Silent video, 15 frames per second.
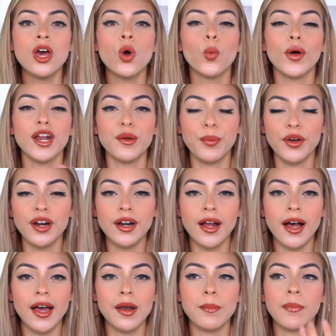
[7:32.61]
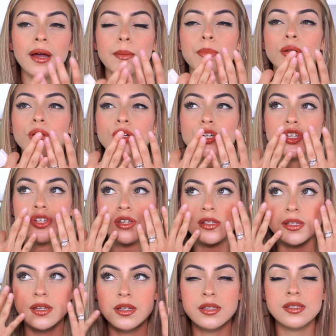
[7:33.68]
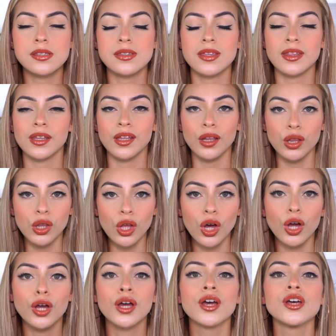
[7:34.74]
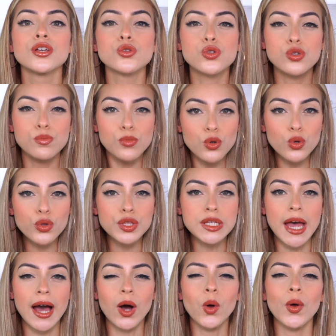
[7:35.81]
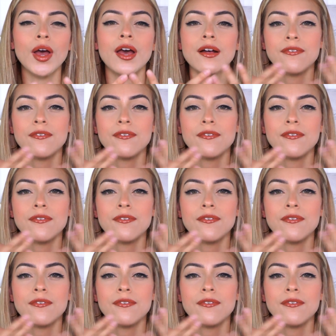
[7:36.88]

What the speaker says: When I put it on, my blurs just instantly look smoothed out,